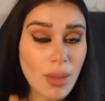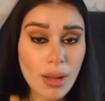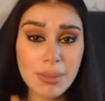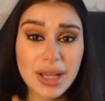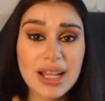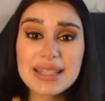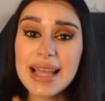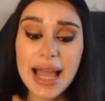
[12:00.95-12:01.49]

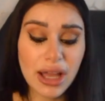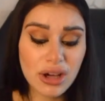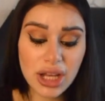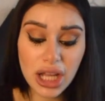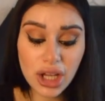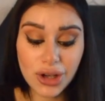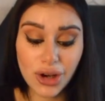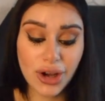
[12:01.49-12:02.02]
because I
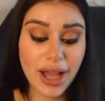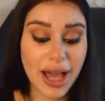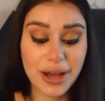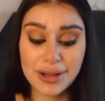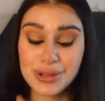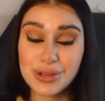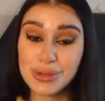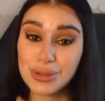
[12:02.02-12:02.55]
couldn't cook, I
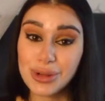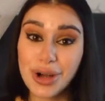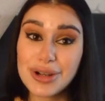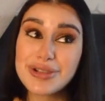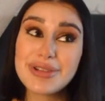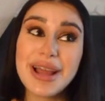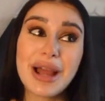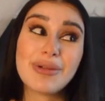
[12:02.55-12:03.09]
couldn't do
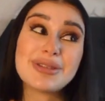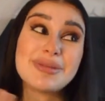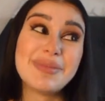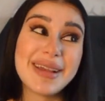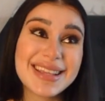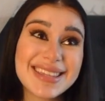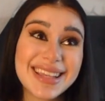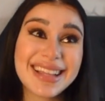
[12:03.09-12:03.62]
laundry, I was
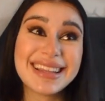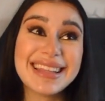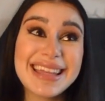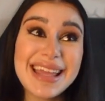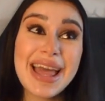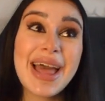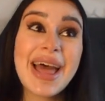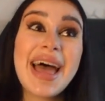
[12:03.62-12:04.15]

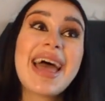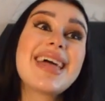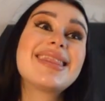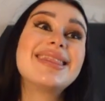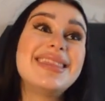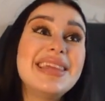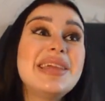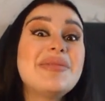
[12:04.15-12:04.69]
basically
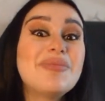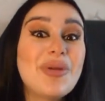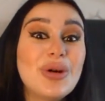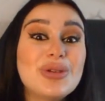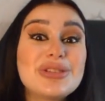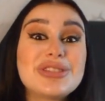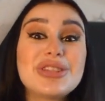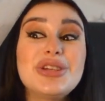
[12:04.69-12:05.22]
the
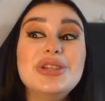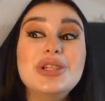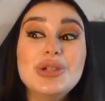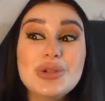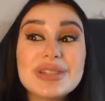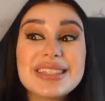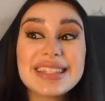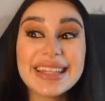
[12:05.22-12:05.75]
most
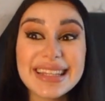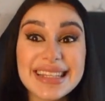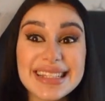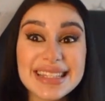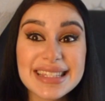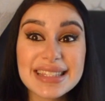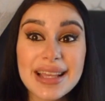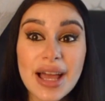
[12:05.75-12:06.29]

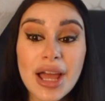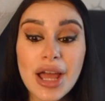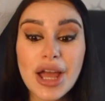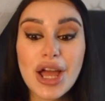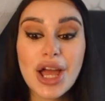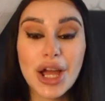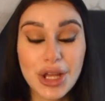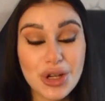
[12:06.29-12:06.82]
useless
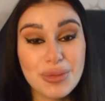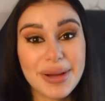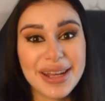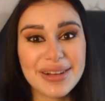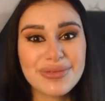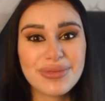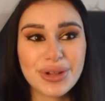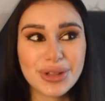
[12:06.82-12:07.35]

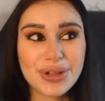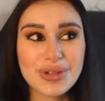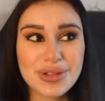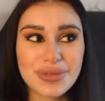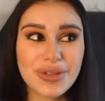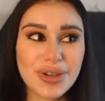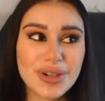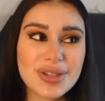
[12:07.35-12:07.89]
human for those
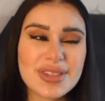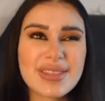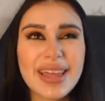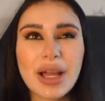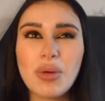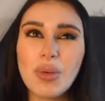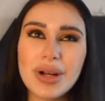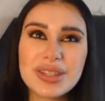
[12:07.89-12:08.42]
first
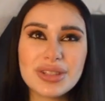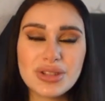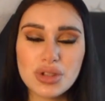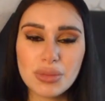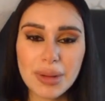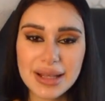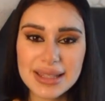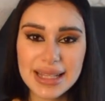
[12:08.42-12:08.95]
like 1 to 2
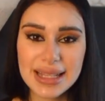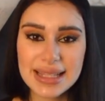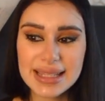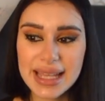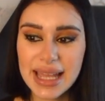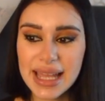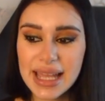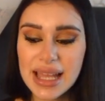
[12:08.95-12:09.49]
months, I'd
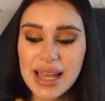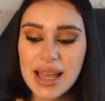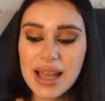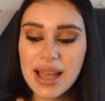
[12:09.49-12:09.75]
say.